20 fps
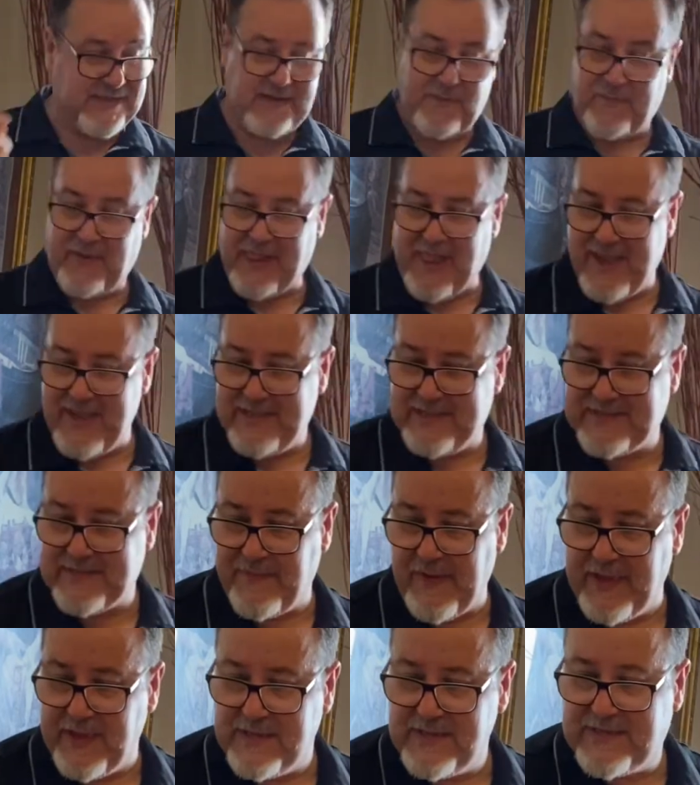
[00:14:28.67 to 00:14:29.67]

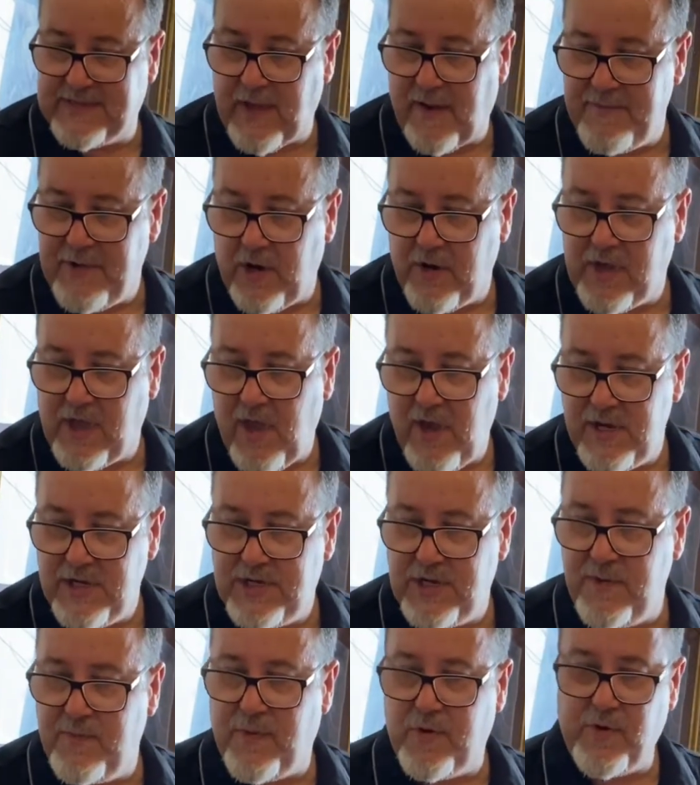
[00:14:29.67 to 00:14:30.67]
placement. So I'm not going
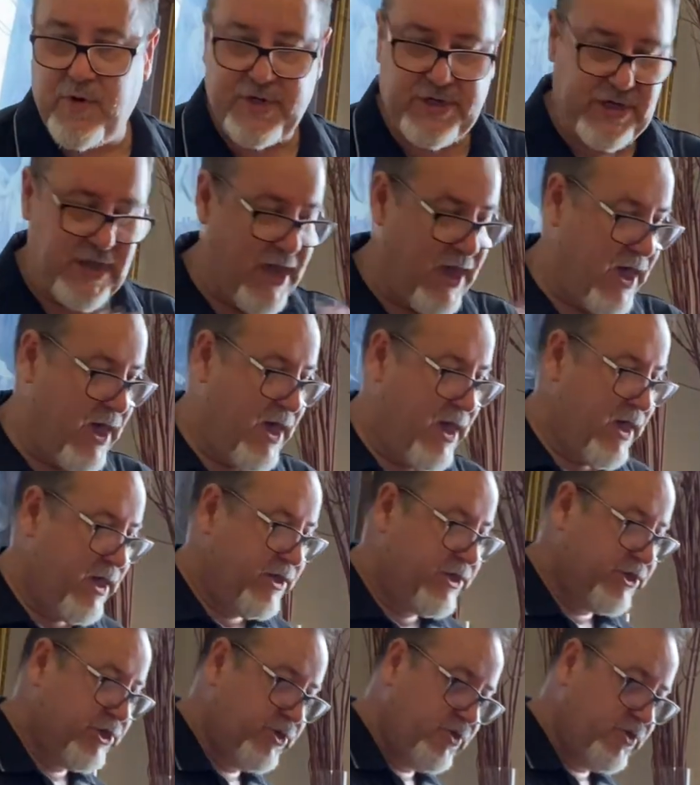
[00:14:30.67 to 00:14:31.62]
to put too